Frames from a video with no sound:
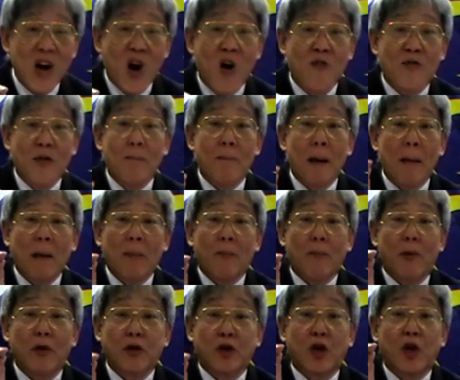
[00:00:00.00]
of the public
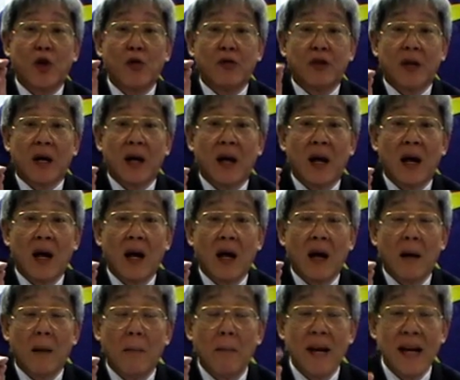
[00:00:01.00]
prosecutor,
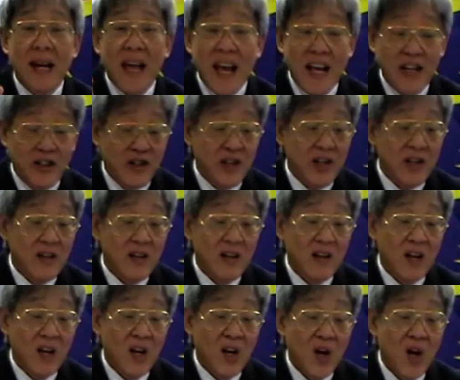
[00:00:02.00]
meaning AG,
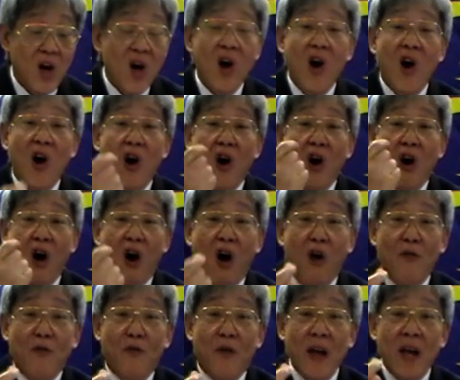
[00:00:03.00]

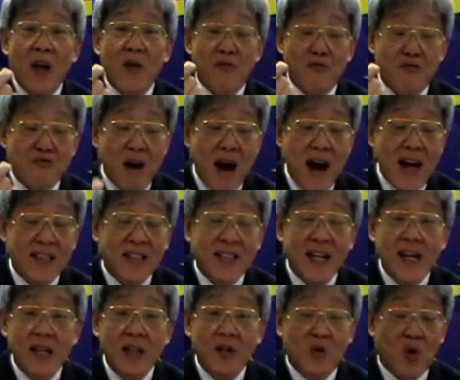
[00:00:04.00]
offer in
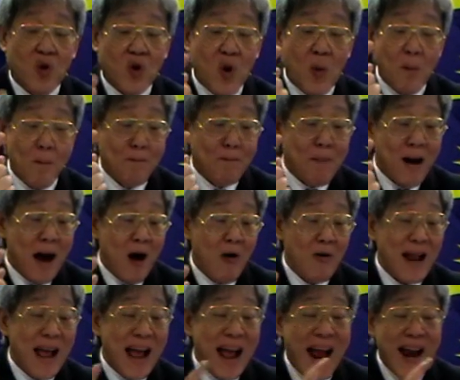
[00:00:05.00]
writing to
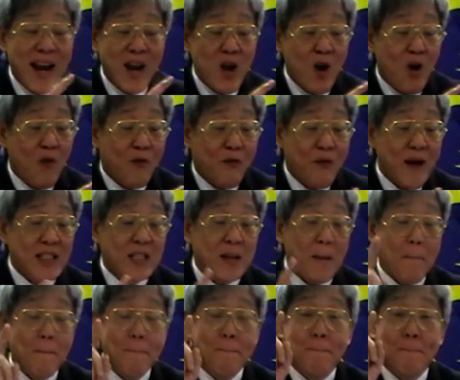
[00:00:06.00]
compound any
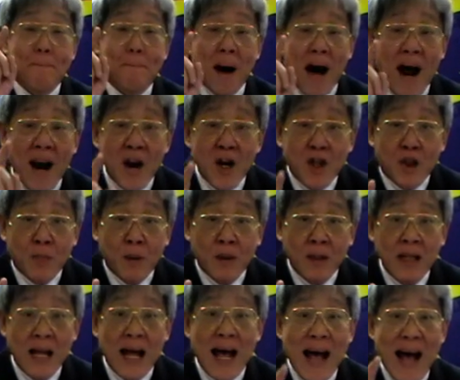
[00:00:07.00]
offence
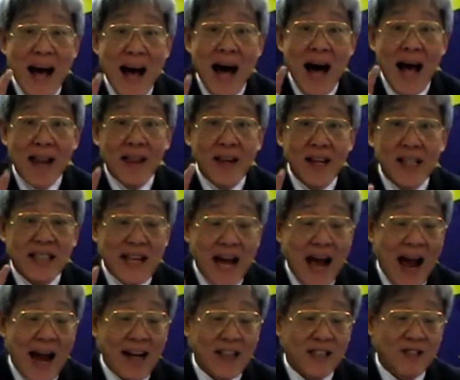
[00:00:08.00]
punishable under this
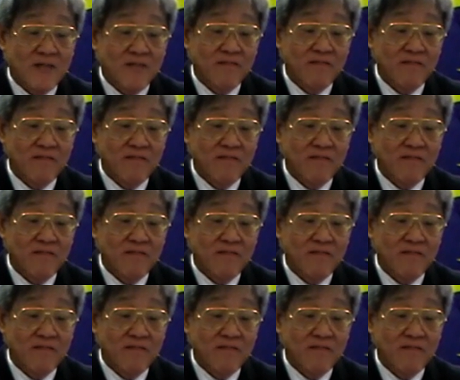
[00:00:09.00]
Act